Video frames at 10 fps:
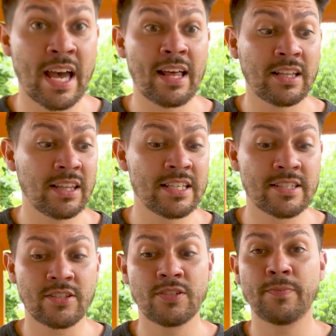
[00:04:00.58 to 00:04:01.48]
that
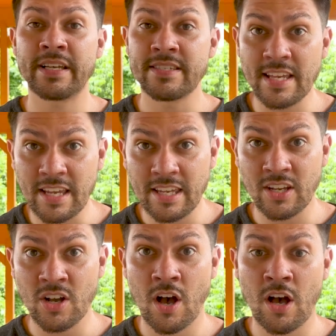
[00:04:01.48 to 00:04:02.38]
leads it to my
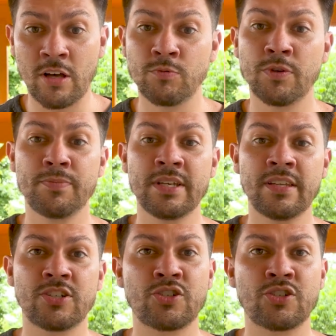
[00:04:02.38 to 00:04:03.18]
second con, would be the